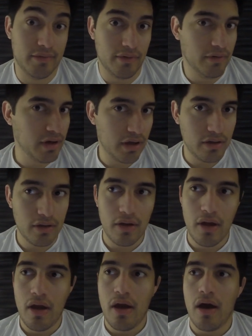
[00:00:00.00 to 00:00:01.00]
okay.
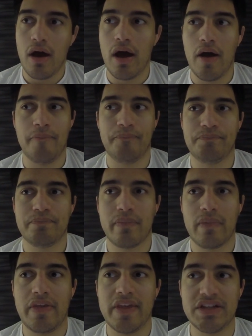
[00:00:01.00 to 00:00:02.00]

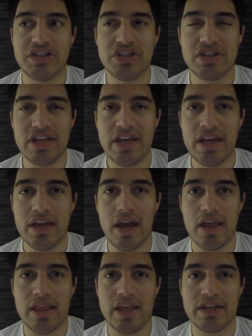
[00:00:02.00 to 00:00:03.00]
And then she
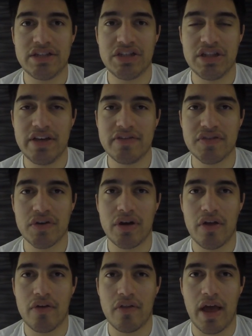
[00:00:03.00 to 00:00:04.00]
leaves for
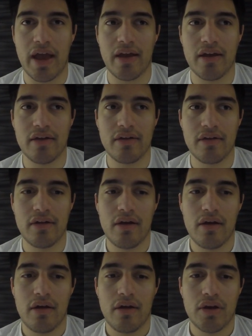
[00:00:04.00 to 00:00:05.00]
another like
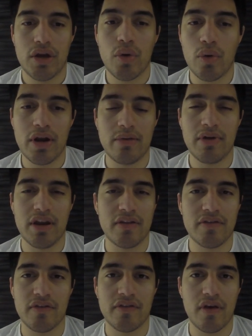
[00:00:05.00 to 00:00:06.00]
20
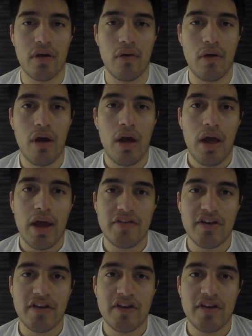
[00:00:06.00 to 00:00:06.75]
minutes or so. And